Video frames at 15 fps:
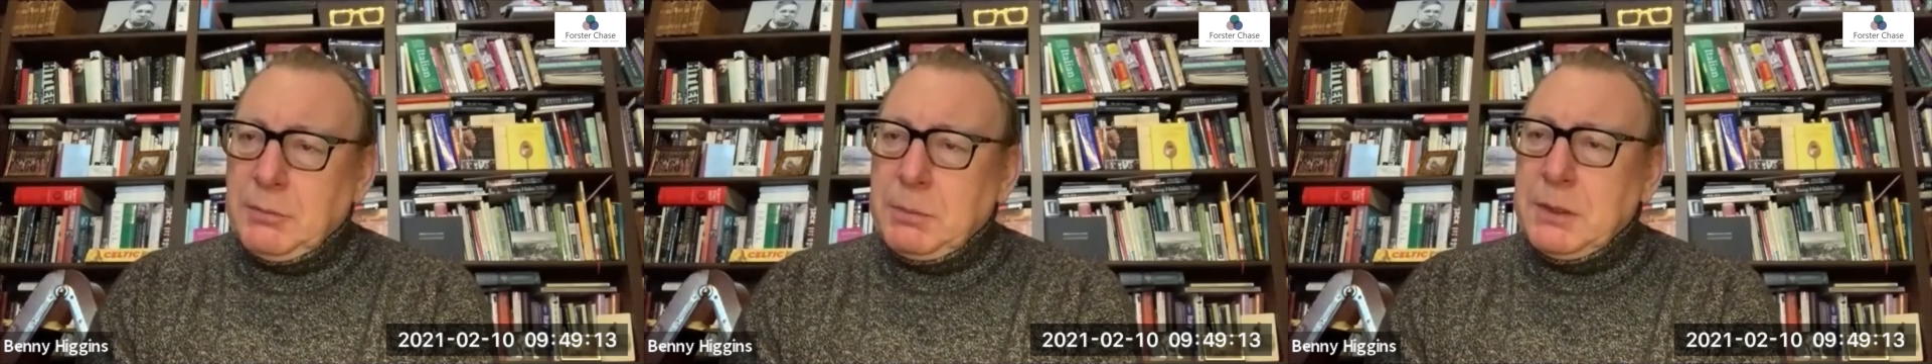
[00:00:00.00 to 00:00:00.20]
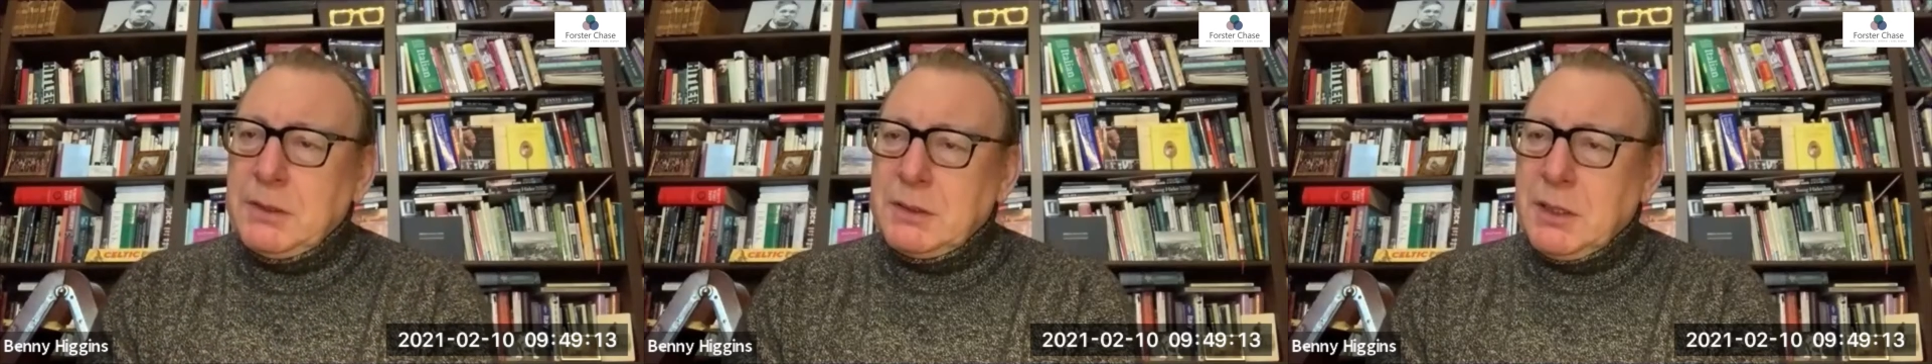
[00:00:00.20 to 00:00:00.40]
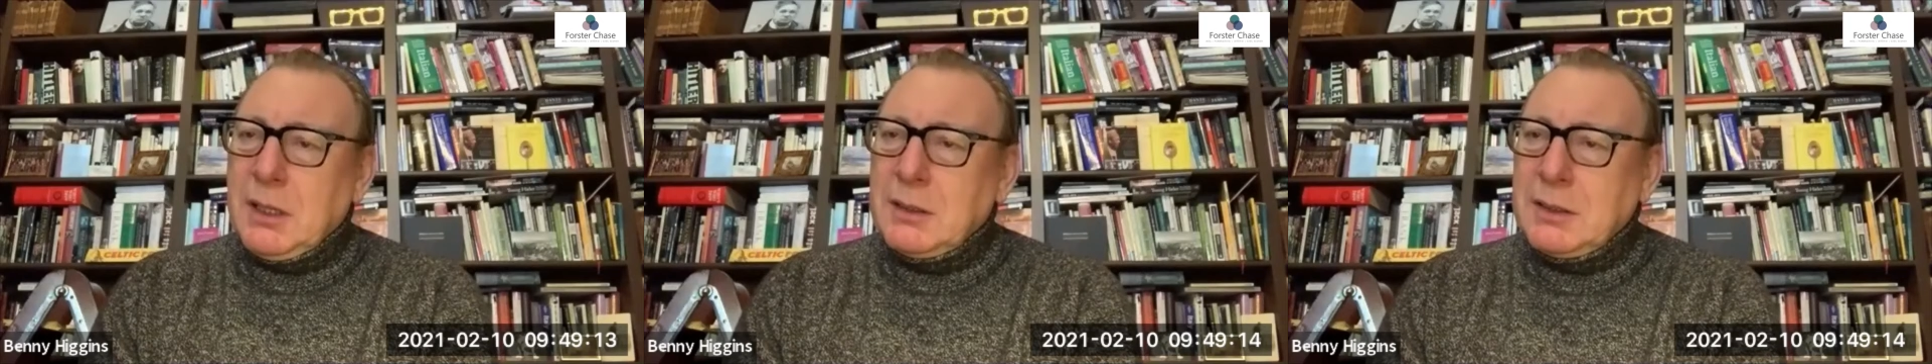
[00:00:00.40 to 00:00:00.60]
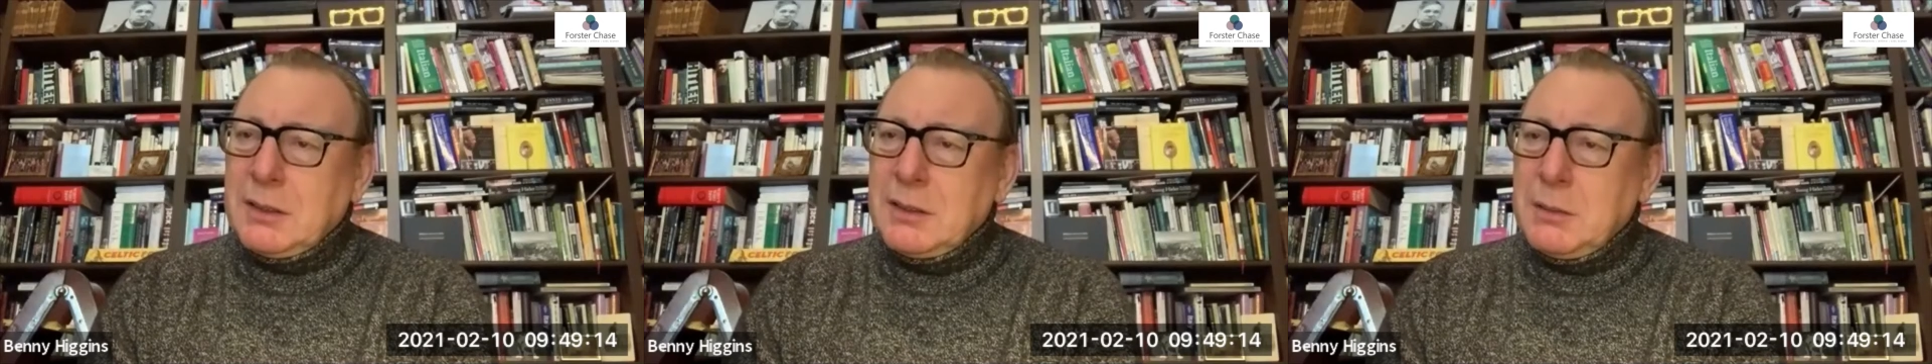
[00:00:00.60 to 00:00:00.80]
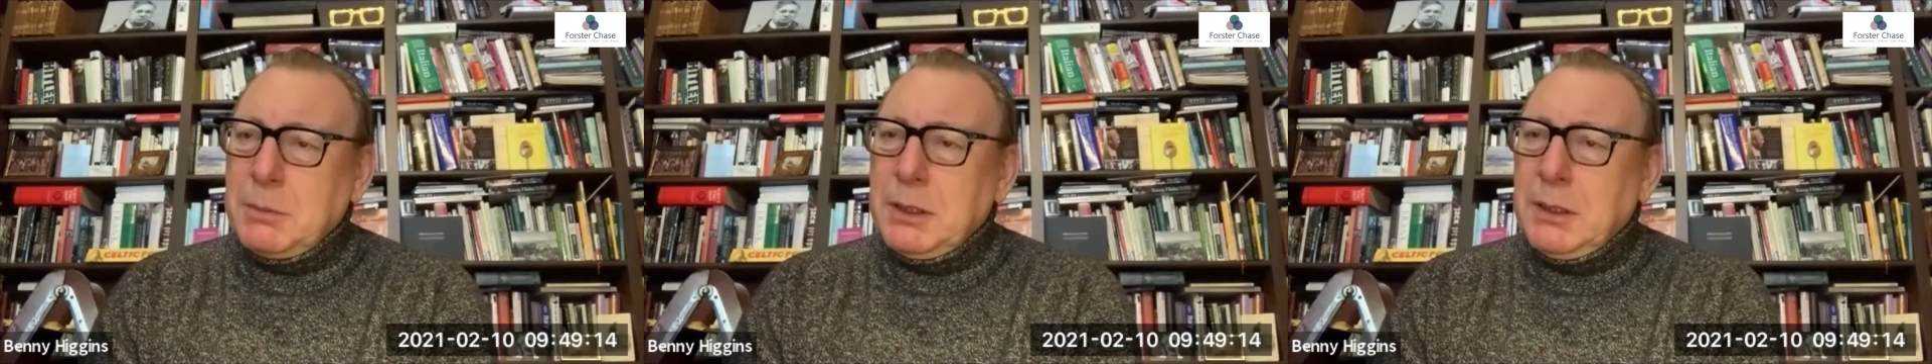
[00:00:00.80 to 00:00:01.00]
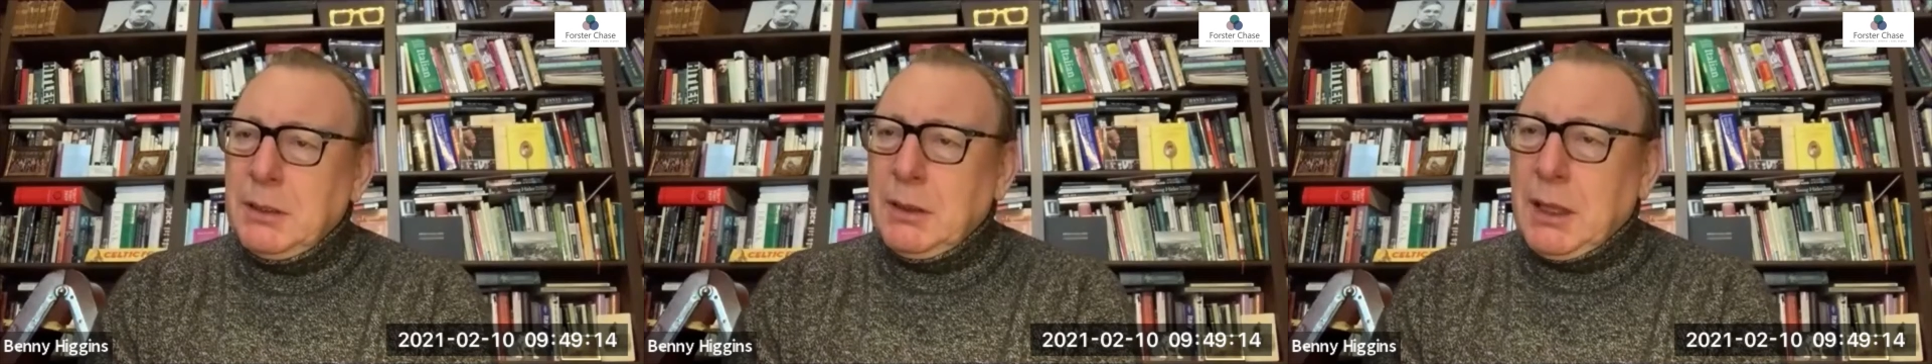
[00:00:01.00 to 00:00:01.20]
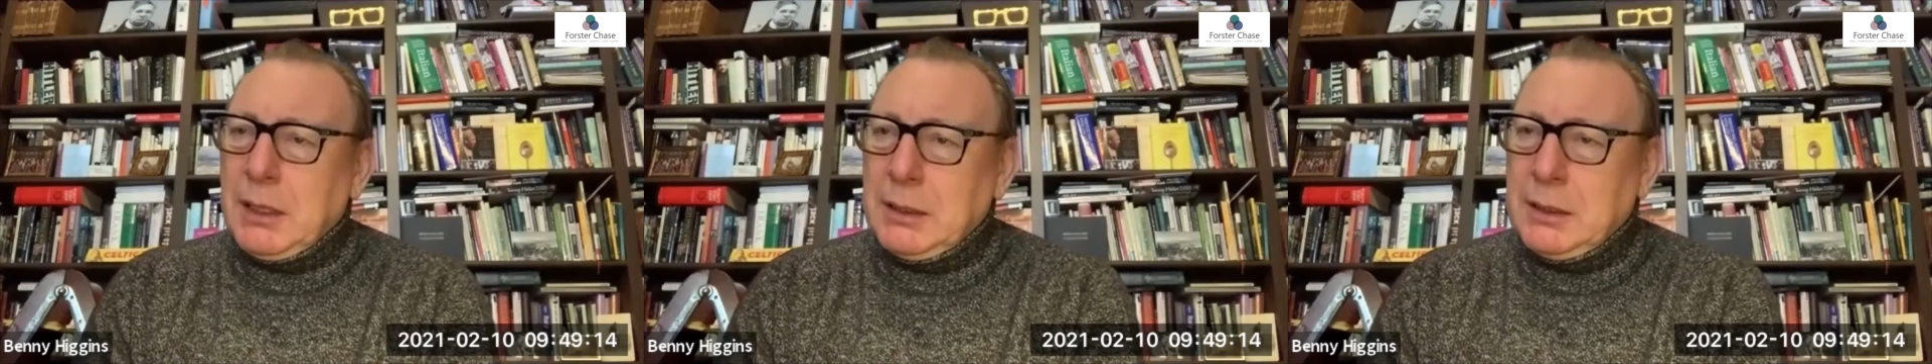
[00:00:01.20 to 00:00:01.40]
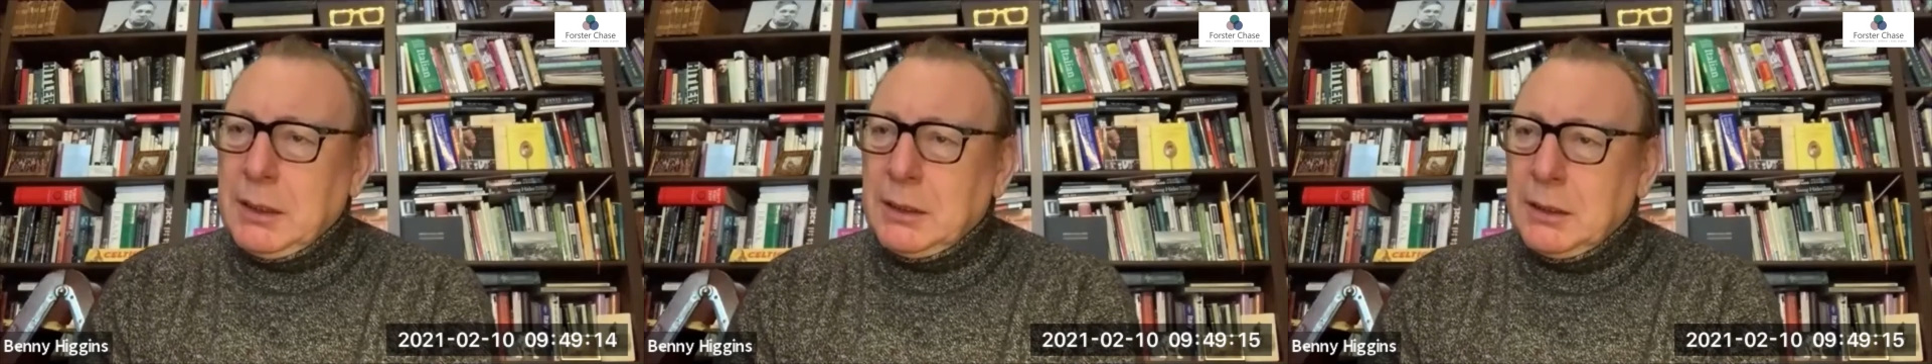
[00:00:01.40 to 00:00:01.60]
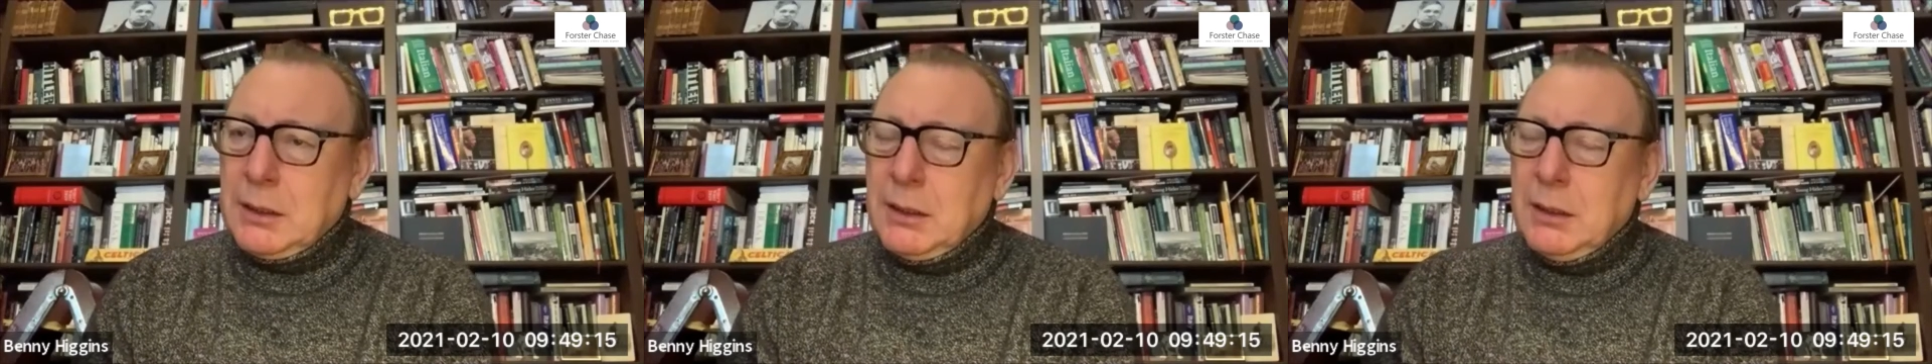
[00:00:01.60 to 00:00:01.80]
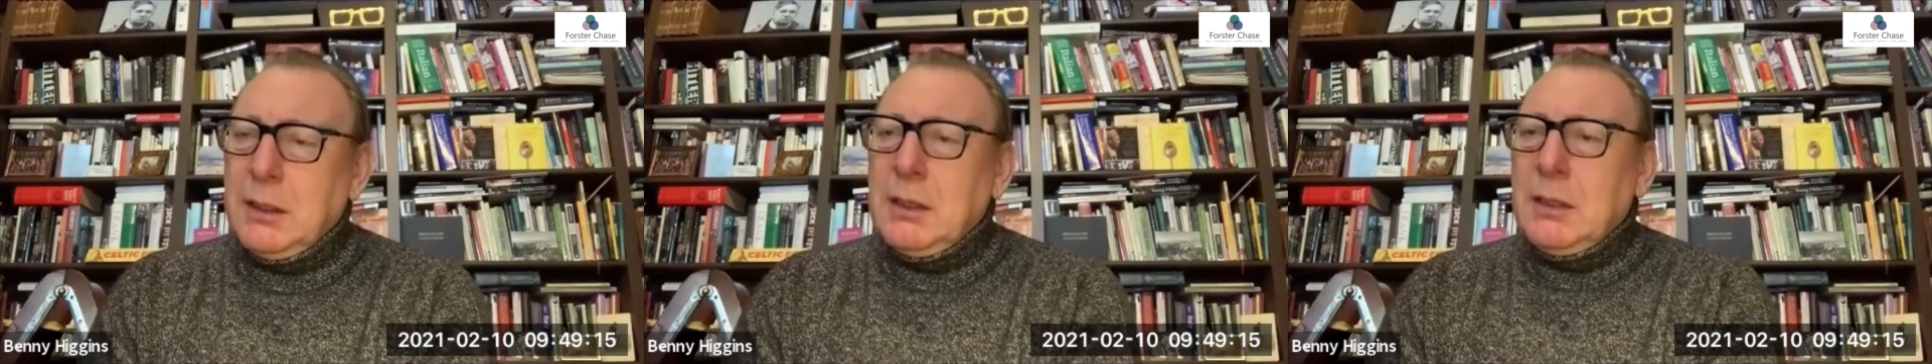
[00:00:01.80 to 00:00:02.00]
been starting to be, I think,